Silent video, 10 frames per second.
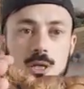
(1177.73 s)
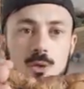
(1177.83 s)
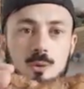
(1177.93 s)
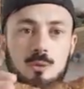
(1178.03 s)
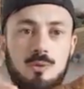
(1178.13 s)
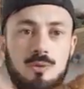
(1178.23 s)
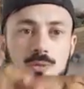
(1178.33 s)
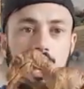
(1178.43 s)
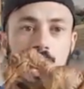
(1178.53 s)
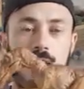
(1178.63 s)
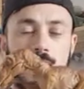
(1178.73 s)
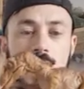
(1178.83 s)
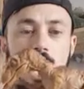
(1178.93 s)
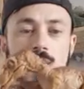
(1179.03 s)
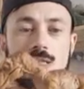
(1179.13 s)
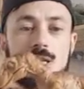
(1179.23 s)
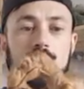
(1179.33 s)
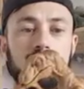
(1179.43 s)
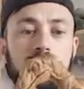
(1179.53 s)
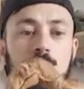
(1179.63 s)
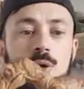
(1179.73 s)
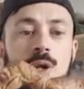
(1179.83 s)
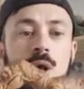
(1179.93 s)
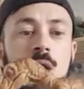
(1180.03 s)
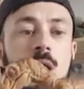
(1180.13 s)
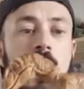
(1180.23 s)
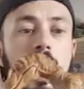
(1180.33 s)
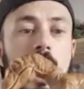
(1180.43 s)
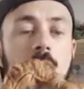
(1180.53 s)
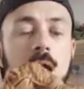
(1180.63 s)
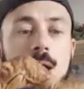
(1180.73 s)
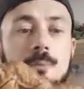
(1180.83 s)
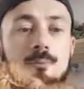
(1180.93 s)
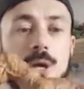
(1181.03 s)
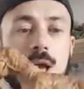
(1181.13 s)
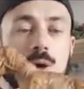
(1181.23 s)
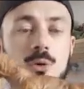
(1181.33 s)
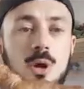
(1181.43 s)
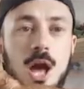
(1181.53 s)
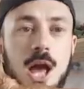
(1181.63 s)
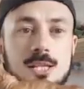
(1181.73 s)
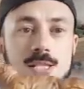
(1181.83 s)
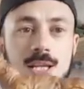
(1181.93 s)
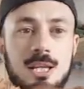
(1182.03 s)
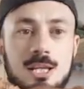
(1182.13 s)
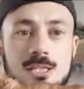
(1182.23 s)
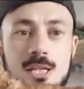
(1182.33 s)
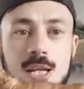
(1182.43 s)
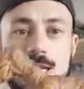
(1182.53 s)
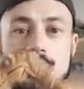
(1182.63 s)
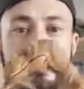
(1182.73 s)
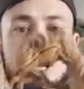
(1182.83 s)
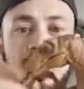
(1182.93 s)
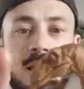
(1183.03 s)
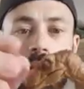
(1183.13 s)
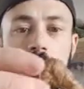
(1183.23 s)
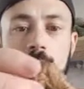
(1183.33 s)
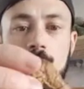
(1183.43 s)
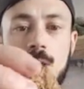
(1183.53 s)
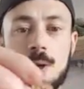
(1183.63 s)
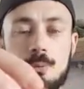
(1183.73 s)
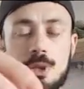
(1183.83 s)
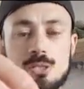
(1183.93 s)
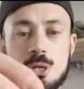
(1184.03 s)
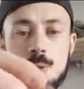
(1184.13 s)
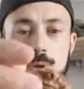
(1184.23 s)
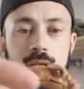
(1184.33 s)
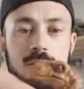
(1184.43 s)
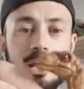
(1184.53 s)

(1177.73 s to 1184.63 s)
do that and he can't actually run. He ain't got no articulation in his tail, but that's no big